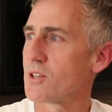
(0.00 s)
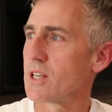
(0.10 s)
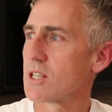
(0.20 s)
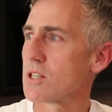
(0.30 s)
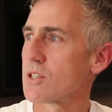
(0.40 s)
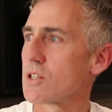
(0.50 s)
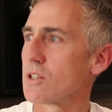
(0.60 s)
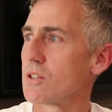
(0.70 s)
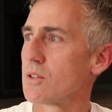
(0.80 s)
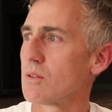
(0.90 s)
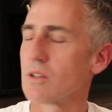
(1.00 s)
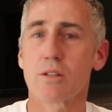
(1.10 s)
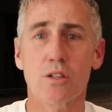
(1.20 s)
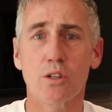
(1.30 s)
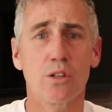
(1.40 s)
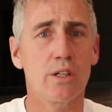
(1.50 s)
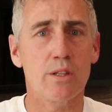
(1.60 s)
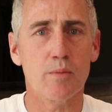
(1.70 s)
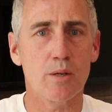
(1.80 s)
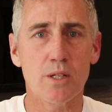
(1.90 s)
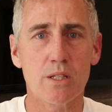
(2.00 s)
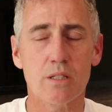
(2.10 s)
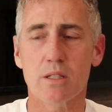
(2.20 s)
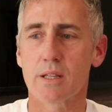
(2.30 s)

things aren't so good at the moment,